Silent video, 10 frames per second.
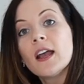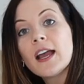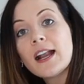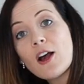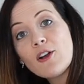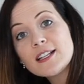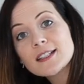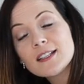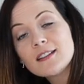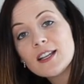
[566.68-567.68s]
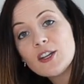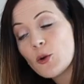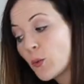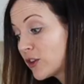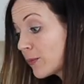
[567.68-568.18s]
And now let's
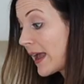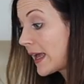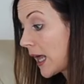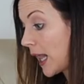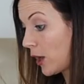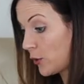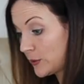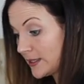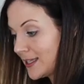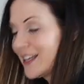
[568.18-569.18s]
continue with my clothes.